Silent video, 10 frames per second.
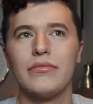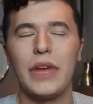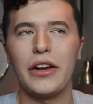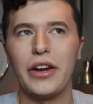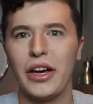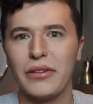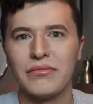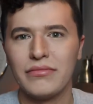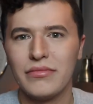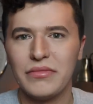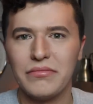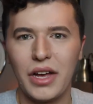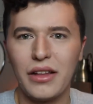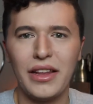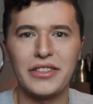I don't know,
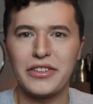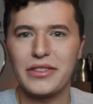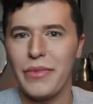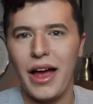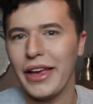a cleanser smell.